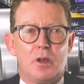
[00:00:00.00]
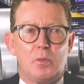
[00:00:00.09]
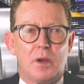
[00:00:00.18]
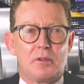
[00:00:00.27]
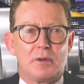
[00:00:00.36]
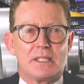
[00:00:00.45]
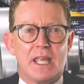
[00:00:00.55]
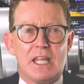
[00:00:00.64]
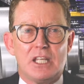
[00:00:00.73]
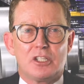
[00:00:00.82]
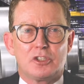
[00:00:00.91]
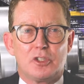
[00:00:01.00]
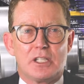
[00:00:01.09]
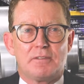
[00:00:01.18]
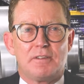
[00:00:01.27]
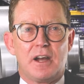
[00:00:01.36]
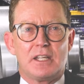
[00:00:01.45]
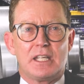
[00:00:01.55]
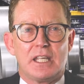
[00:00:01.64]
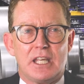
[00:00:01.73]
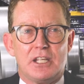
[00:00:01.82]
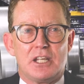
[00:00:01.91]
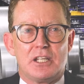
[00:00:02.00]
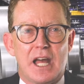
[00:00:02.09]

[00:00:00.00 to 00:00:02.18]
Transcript: whether it's industry-defining inert